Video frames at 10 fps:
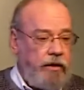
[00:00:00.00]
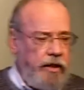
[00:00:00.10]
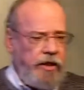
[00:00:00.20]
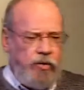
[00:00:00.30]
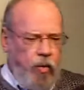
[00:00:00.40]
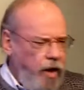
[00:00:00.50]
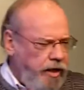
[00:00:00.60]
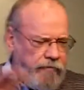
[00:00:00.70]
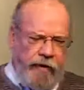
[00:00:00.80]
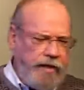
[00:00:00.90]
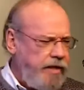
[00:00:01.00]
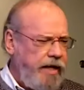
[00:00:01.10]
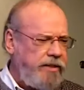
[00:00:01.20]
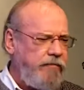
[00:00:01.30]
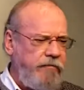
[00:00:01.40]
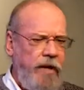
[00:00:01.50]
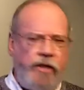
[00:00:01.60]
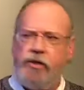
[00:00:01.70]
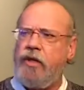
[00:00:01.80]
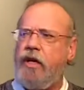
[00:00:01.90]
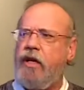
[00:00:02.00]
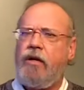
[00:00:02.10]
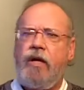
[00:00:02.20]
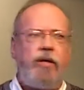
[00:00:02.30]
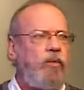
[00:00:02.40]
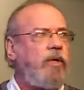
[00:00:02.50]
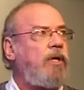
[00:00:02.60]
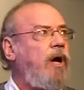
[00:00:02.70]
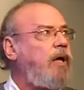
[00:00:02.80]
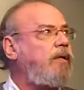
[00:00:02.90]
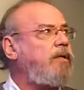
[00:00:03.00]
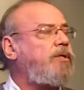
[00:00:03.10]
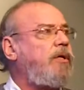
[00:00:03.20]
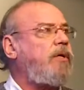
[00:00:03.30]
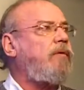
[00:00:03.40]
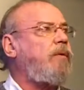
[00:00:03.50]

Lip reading: each one of us has a function that, and we're called to serve,